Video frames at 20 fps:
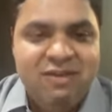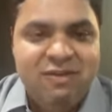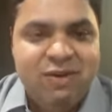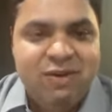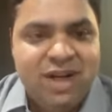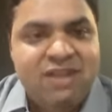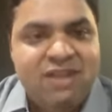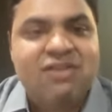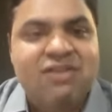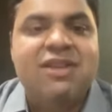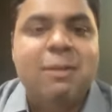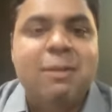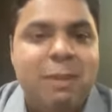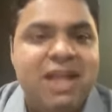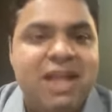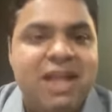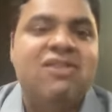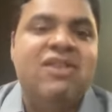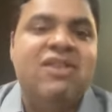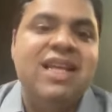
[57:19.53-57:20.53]
for us the
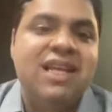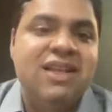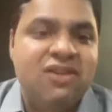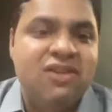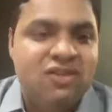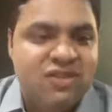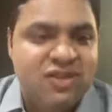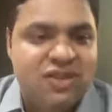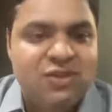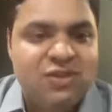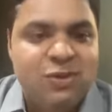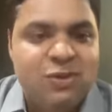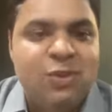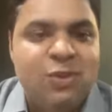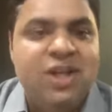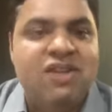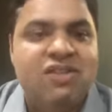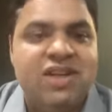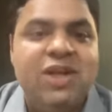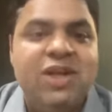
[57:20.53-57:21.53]
best thing is just to
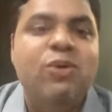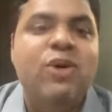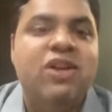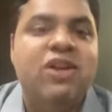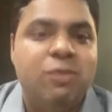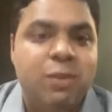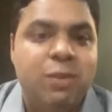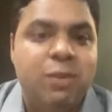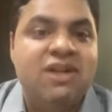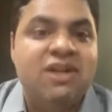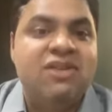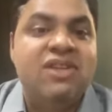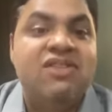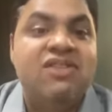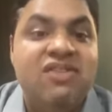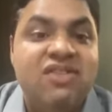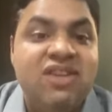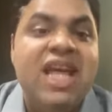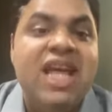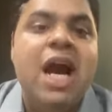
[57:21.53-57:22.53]
listen to experts and
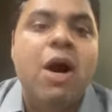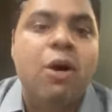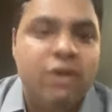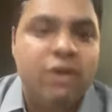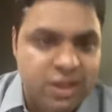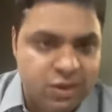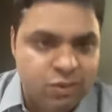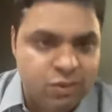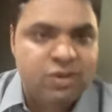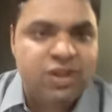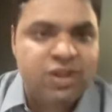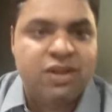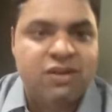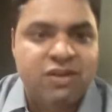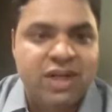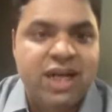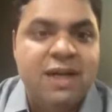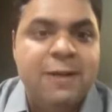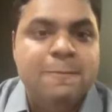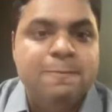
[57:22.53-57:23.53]
see how to do things,
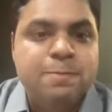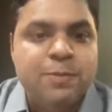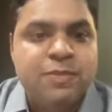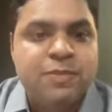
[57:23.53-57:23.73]
right?